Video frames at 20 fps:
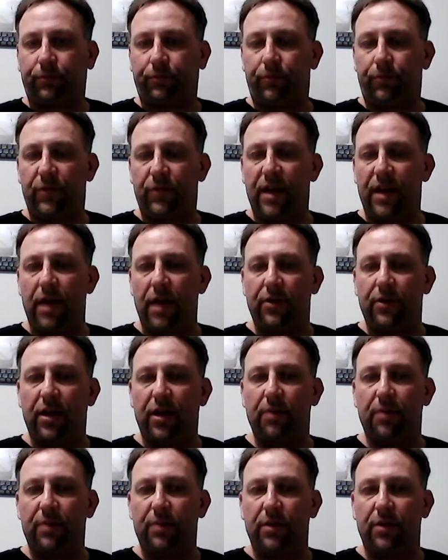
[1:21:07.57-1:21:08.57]
Yeah, they
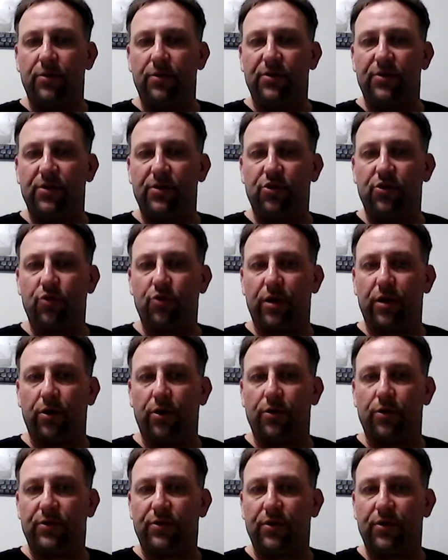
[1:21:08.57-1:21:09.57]
can be used as
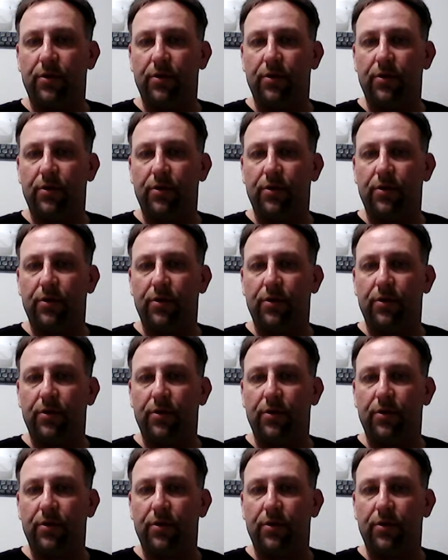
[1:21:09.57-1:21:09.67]
triggers.